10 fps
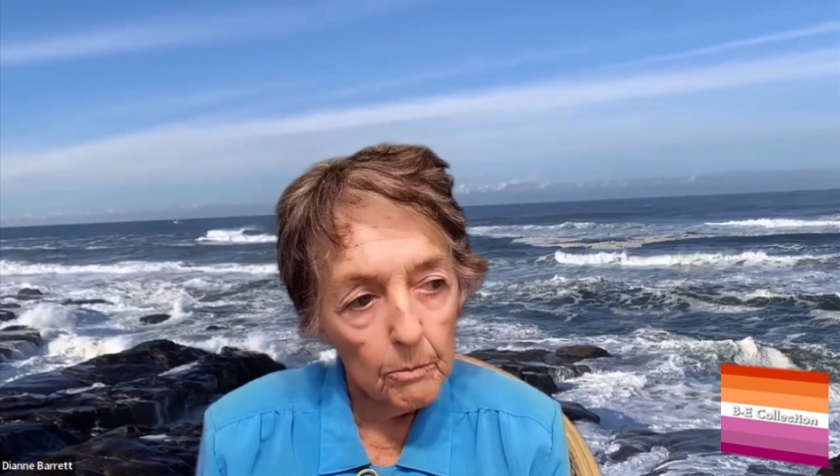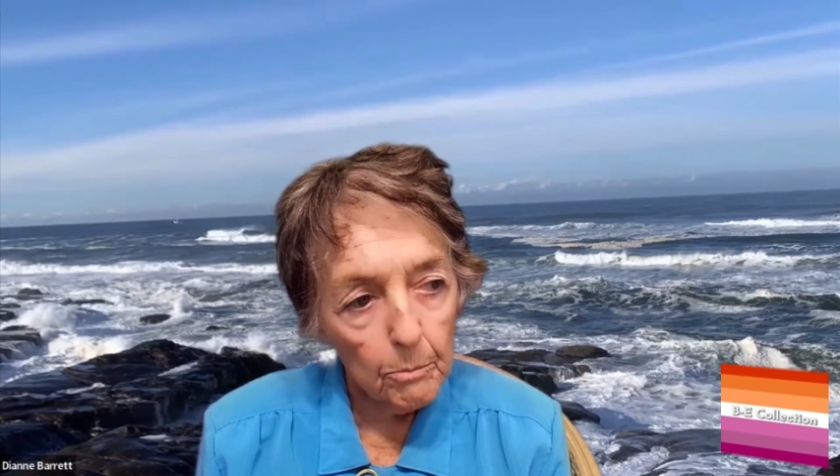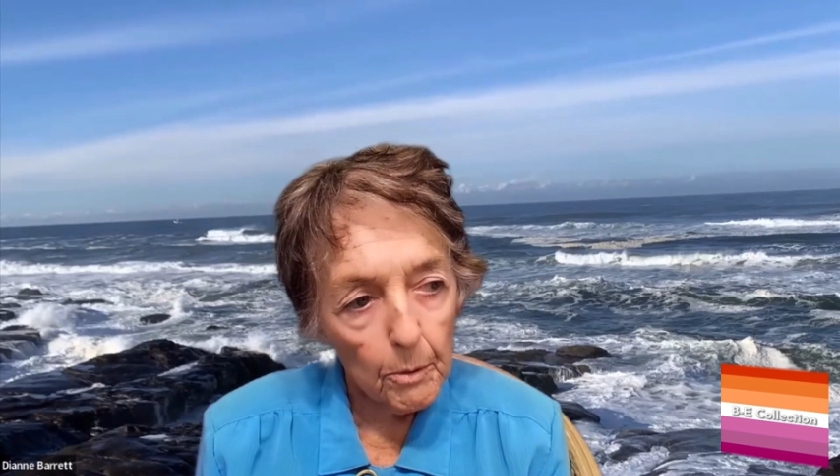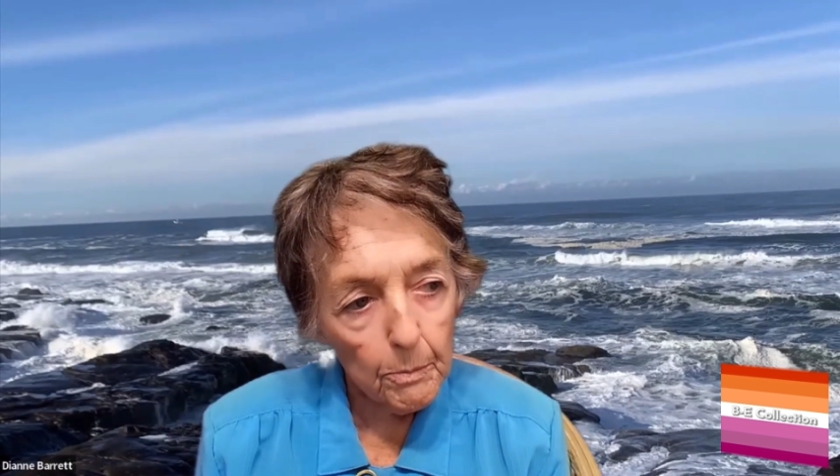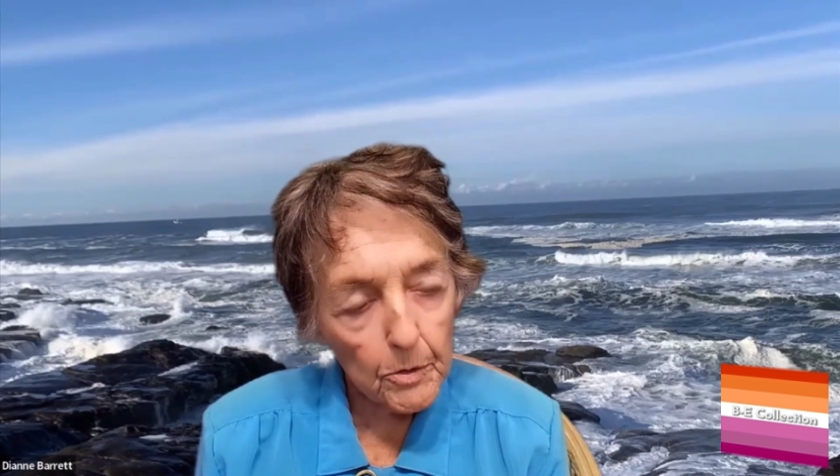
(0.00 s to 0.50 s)

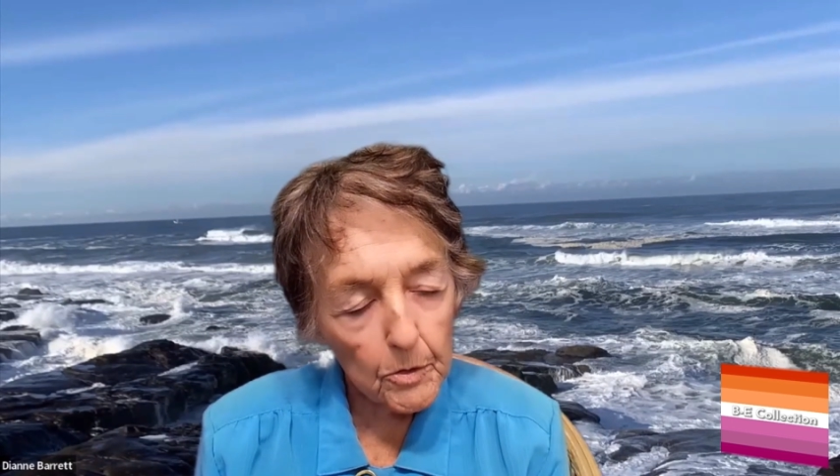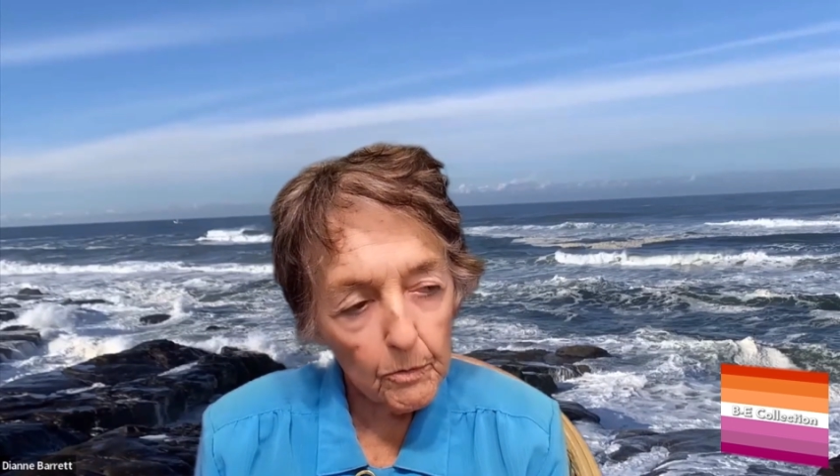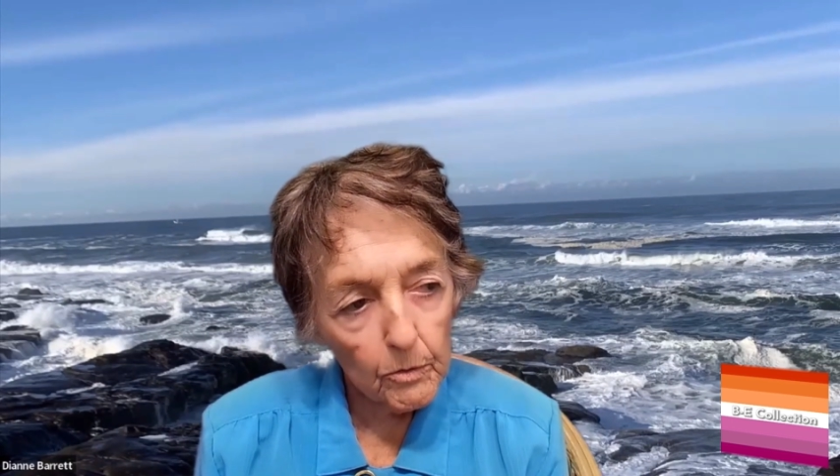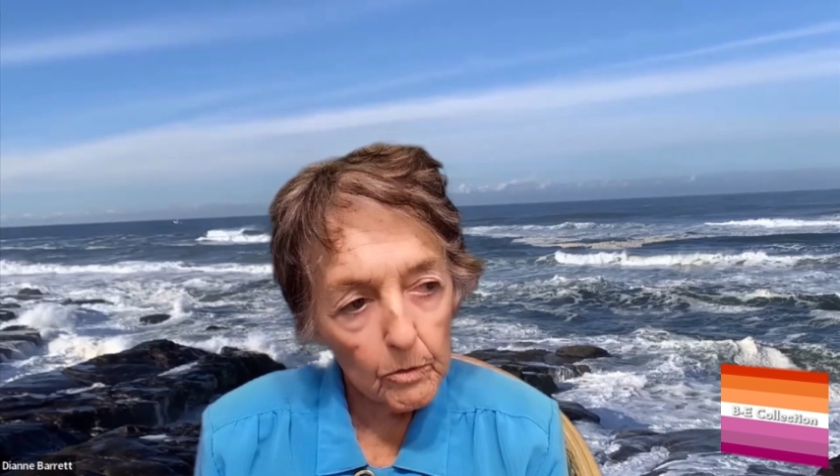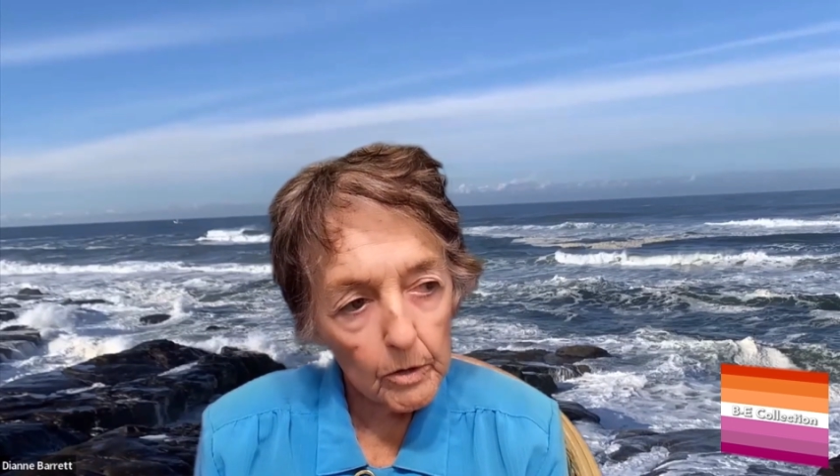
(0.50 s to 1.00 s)

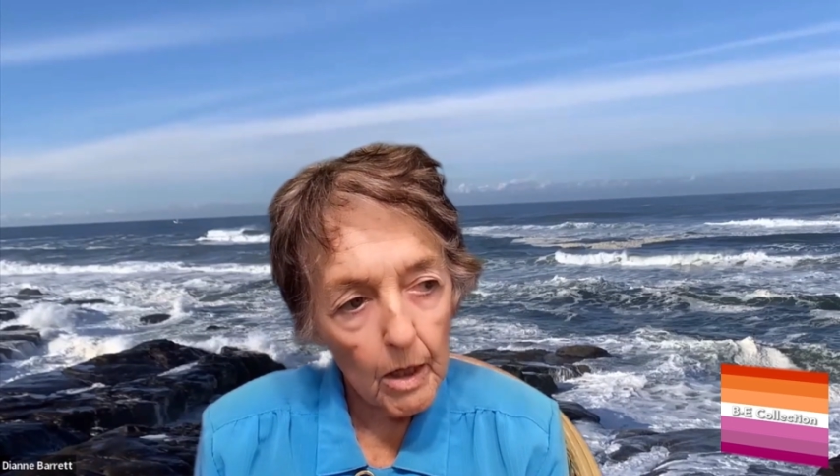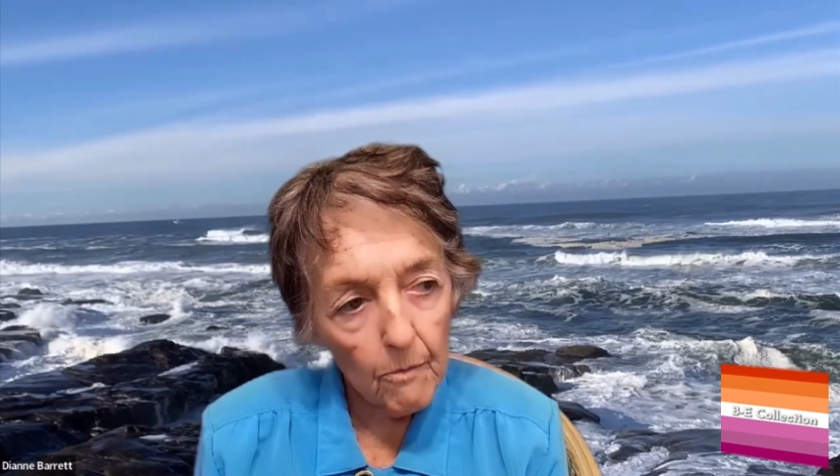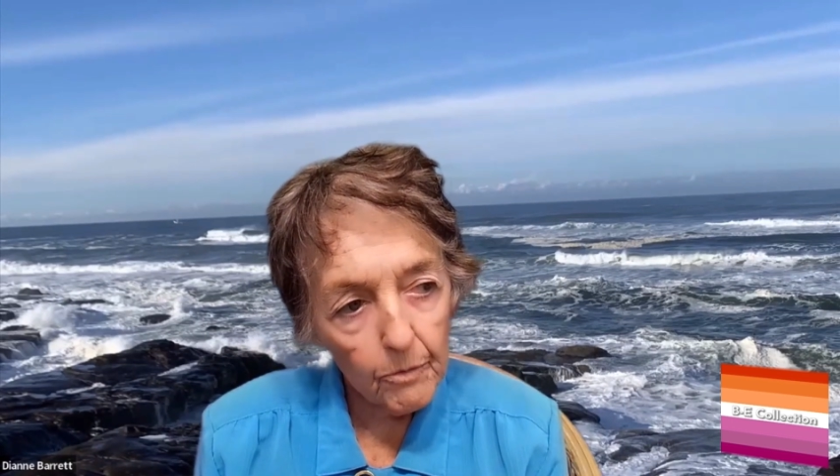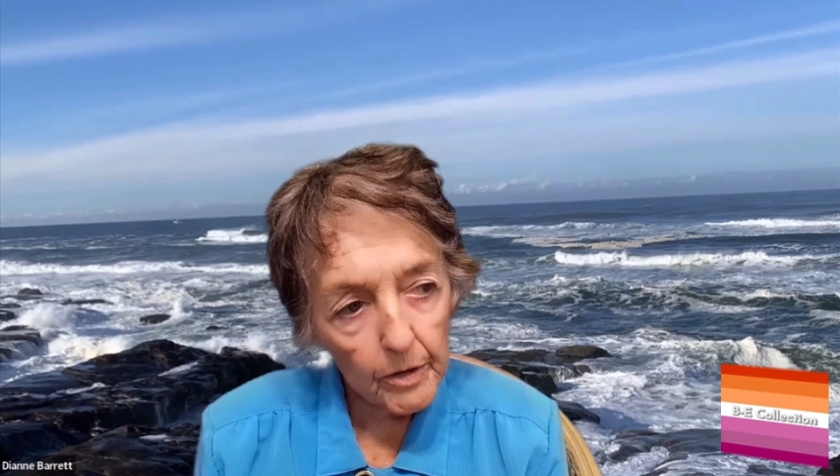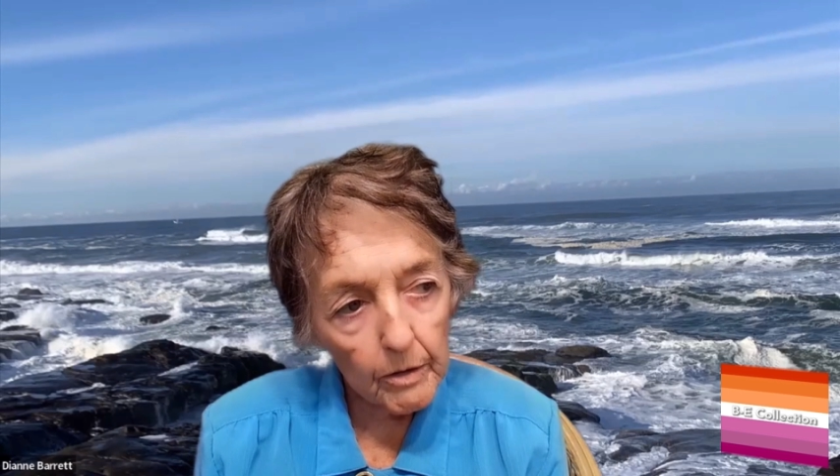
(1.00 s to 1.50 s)
purposeful,
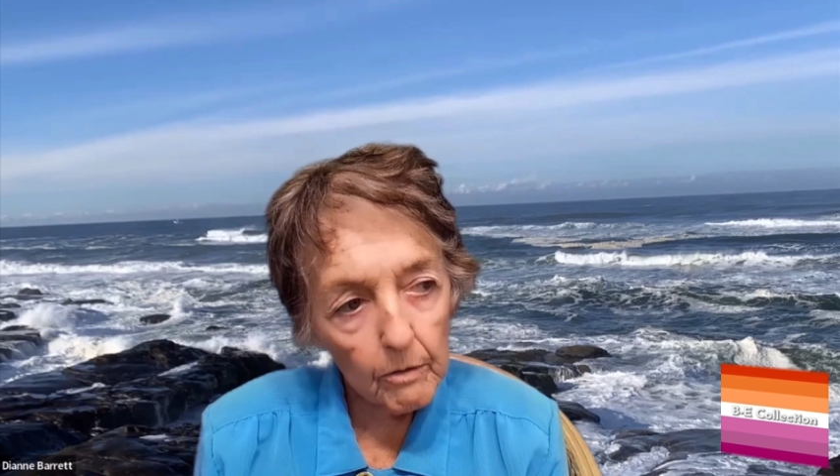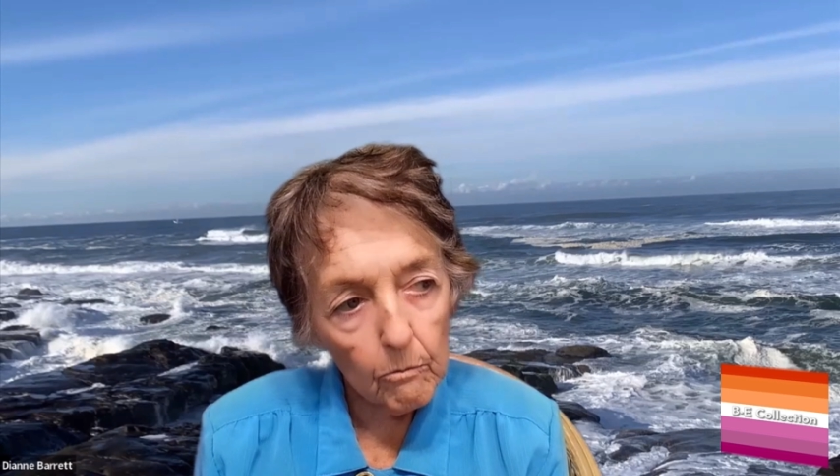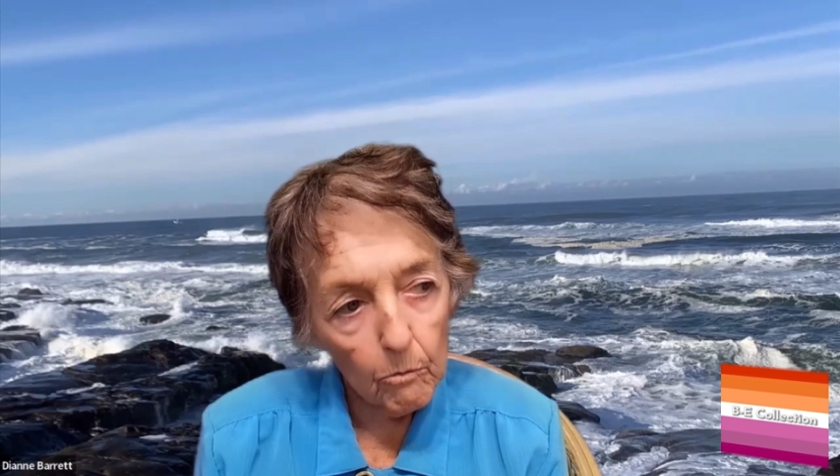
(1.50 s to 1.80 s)
confident